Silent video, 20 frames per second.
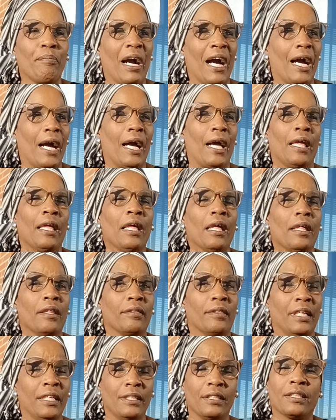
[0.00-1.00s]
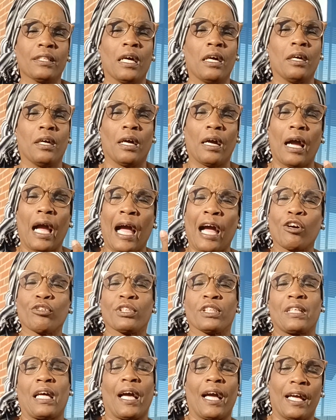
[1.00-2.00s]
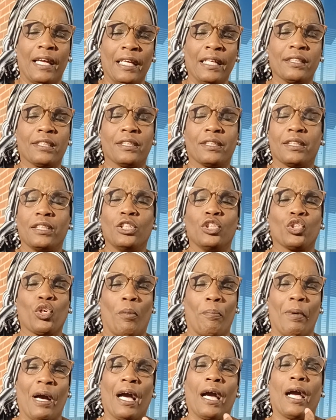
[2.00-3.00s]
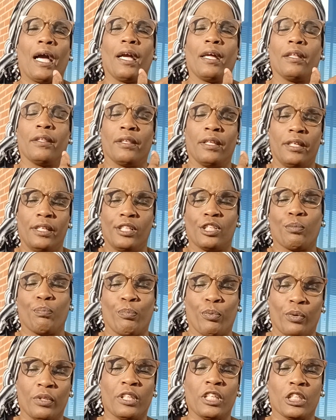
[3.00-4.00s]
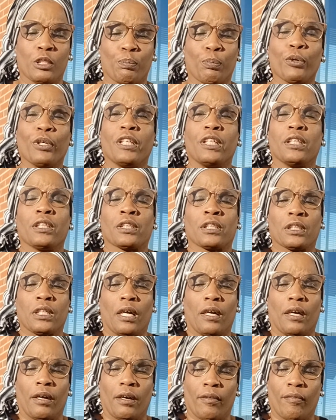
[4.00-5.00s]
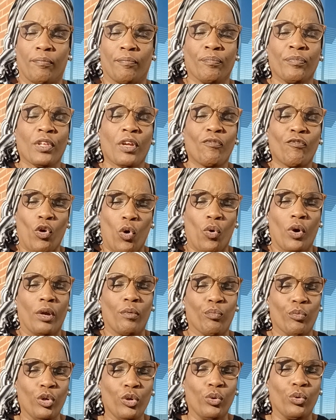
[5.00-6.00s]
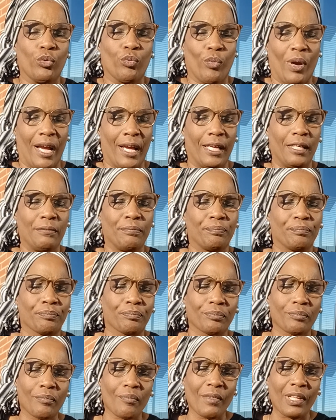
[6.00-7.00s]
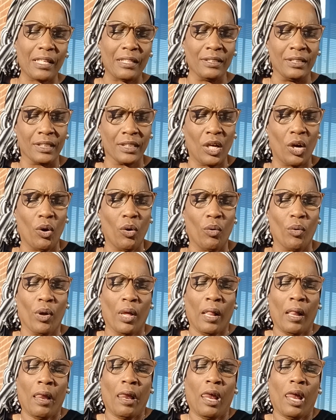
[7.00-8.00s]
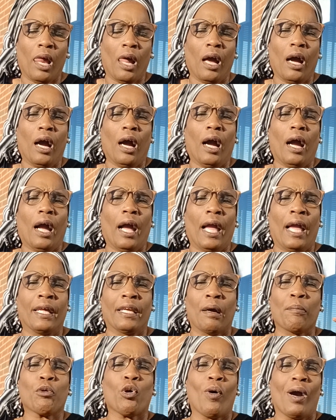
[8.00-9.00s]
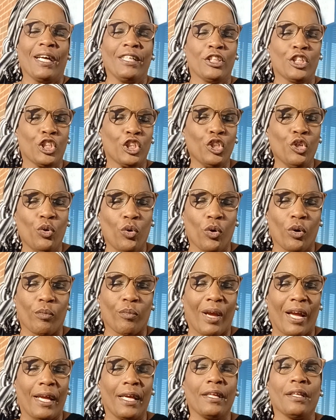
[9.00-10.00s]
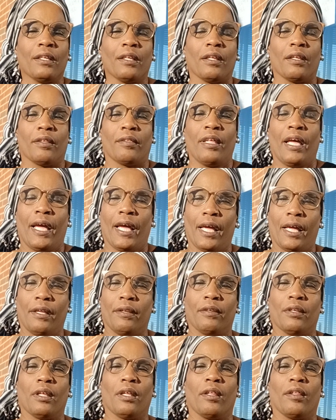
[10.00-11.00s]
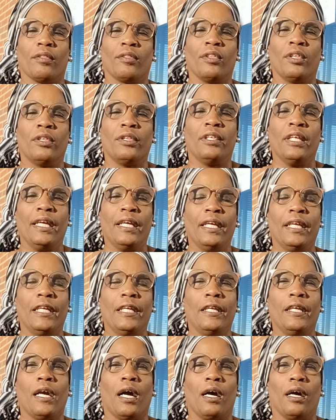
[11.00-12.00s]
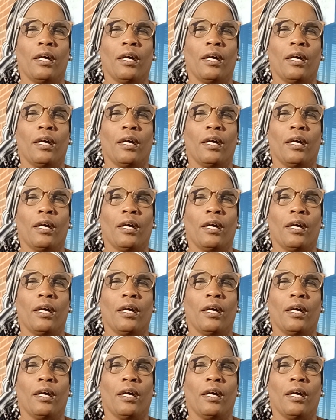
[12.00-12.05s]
by these outside entities, or by this British foreign rule, right? So, and I'm quite sure, right, that the